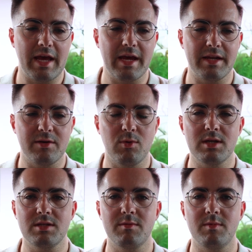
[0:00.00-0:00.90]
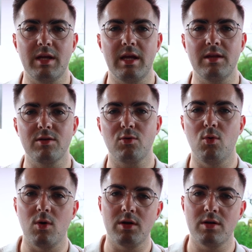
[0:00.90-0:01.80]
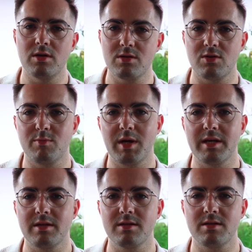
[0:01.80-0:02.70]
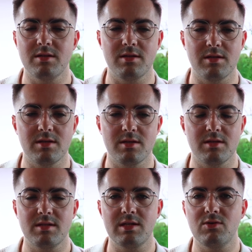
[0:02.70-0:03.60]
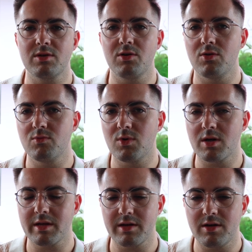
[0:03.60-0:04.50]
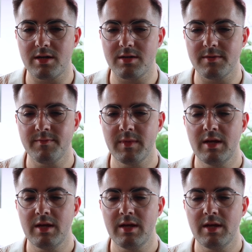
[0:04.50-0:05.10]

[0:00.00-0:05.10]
and it wasn't in the corners or by the silicone work at all.